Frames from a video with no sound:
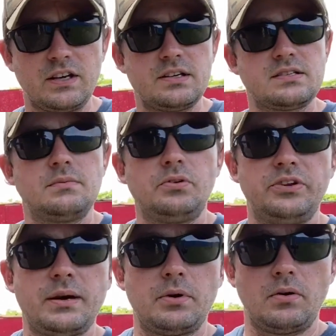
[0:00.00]
simple
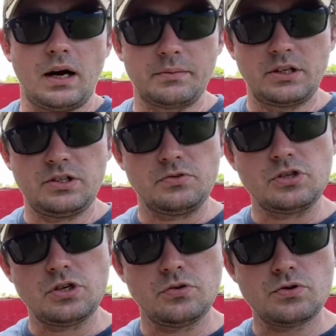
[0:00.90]
demo. I'm gonna do
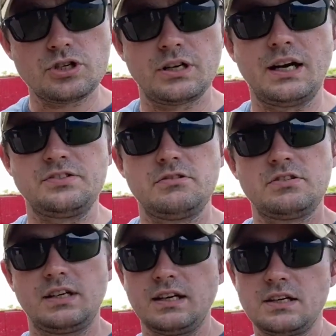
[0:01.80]
2 shots
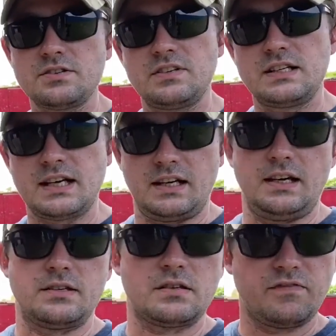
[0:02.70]
using each of the
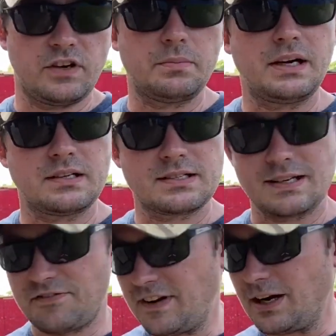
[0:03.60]
techniques, the Fairbairn
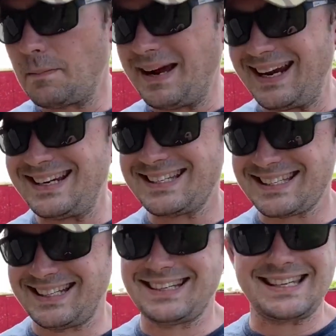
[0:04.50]

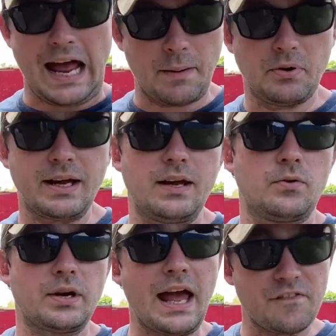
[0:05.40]
Sykes Applegate
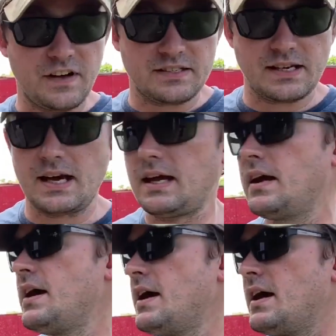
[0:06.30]
FSA,
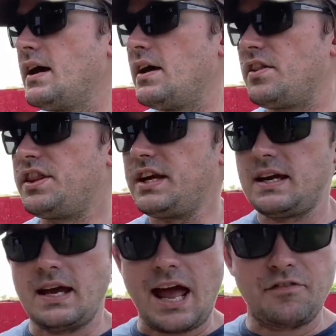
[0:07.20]
the
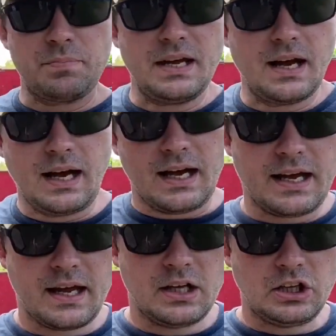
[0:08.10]
FBI
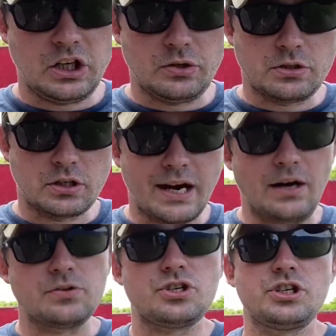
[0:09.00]
low
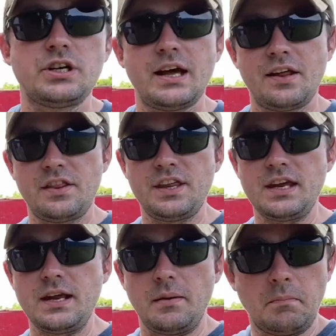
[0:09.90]
crouch,
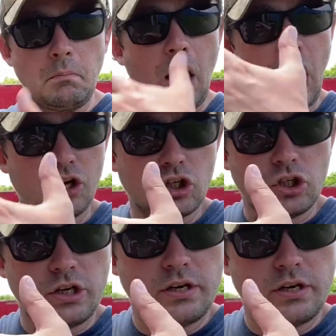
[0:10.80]
the modern